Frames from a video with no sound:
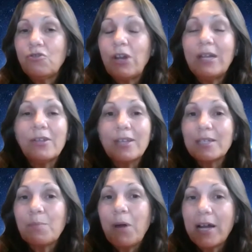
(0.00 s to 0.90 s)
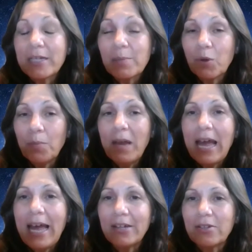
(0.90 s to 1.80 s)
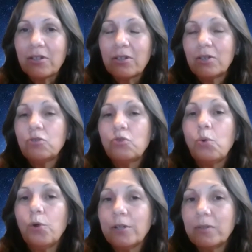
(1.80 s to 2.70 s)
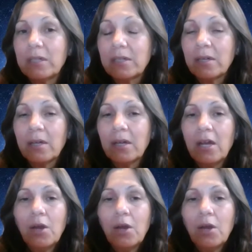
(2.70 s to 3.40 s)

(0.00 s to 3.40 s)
gentlest possible path towards